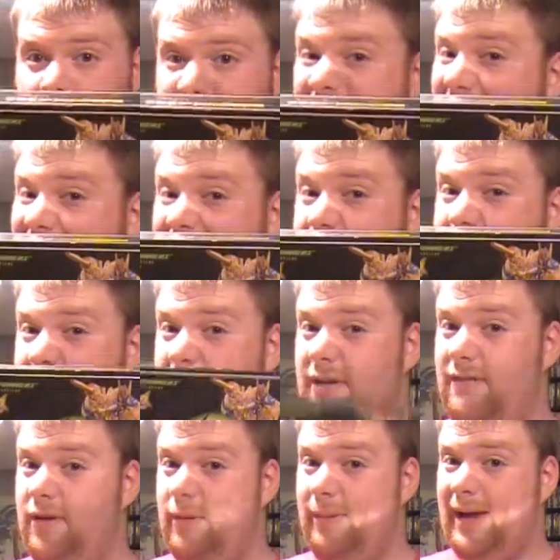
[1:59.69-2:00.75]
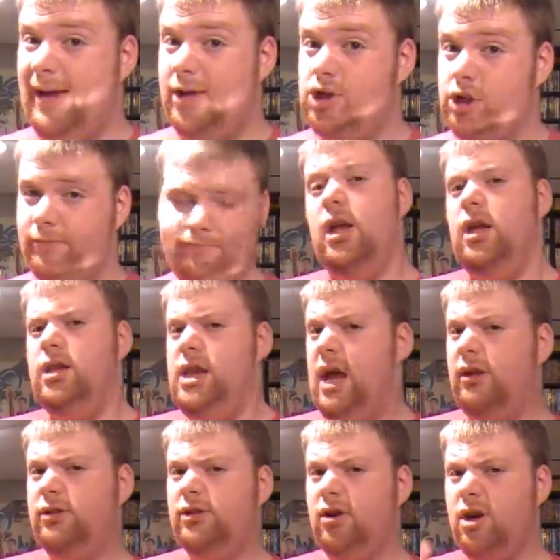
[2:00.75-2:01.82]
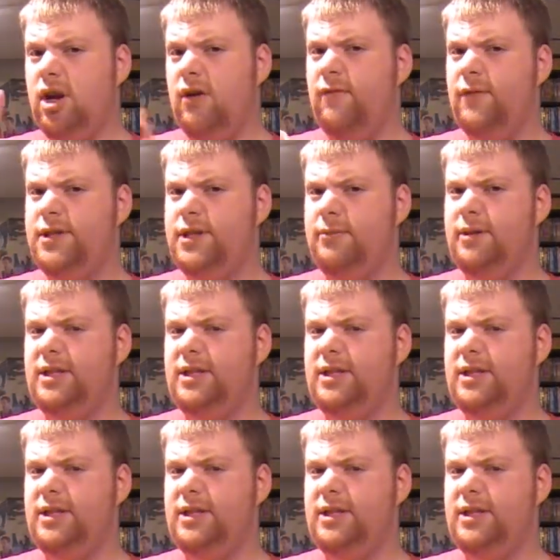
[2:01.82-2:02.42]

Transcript: And that's about it for the packaging. Now, starting off with some